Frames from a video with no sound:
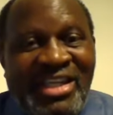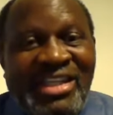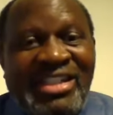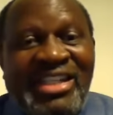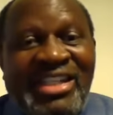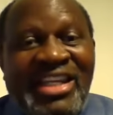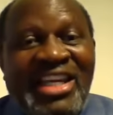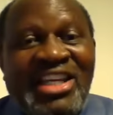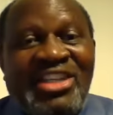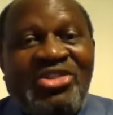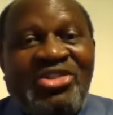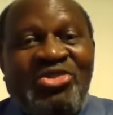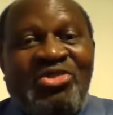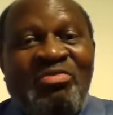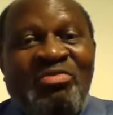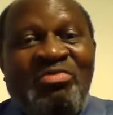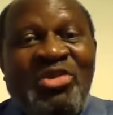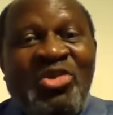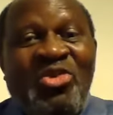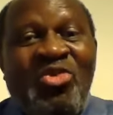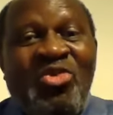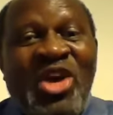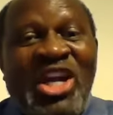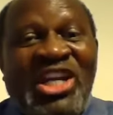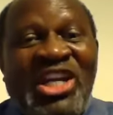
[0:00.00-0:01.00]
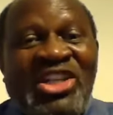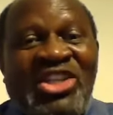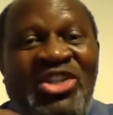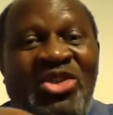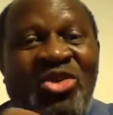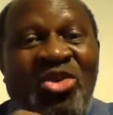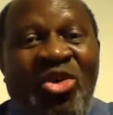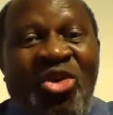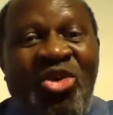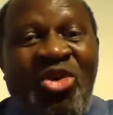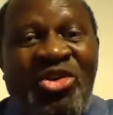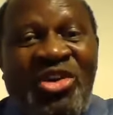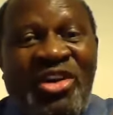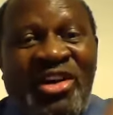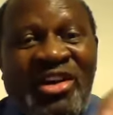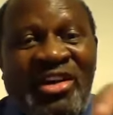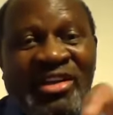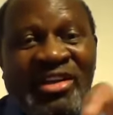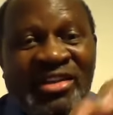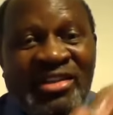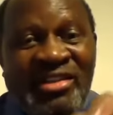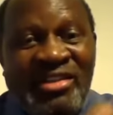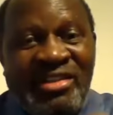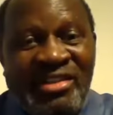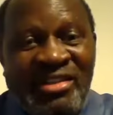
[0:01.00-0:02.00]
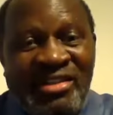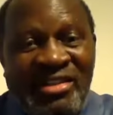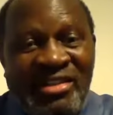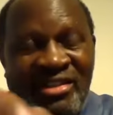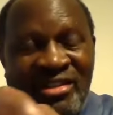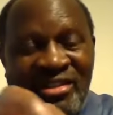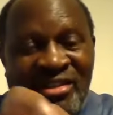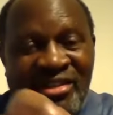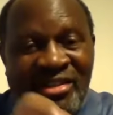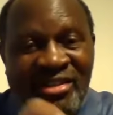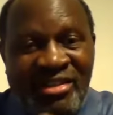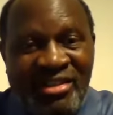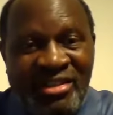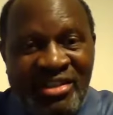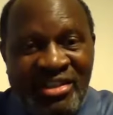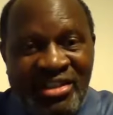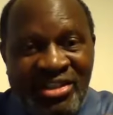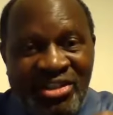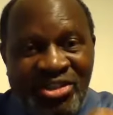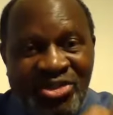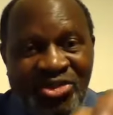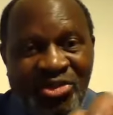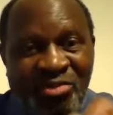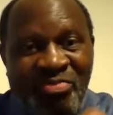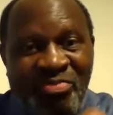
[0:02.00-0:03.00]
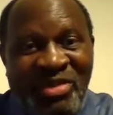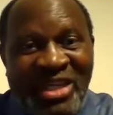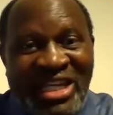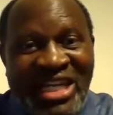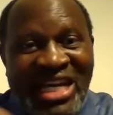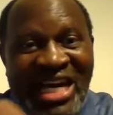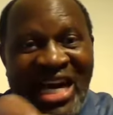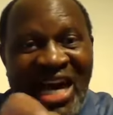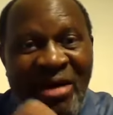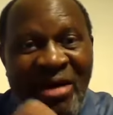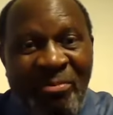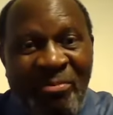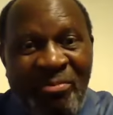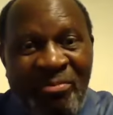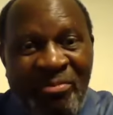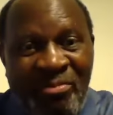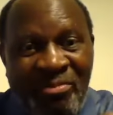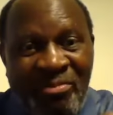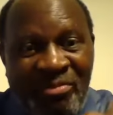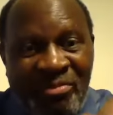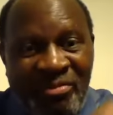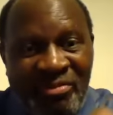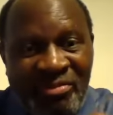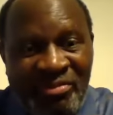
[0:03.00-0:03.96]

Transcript: it has to be worked on to become.